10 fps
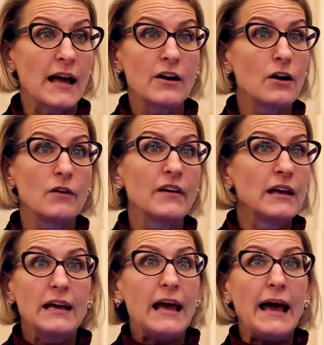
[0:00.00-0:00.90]
I don't know of
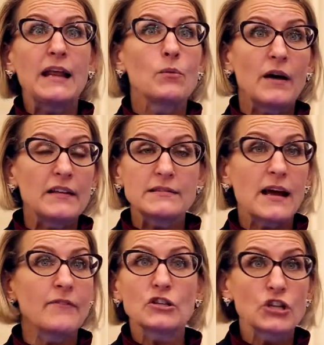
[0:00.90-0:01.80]
anyone that's
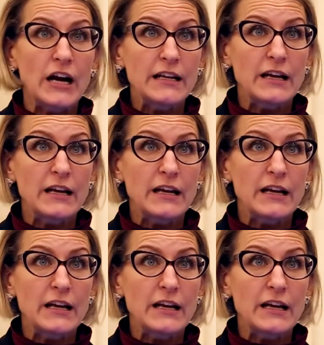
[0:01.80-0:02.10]
ever tried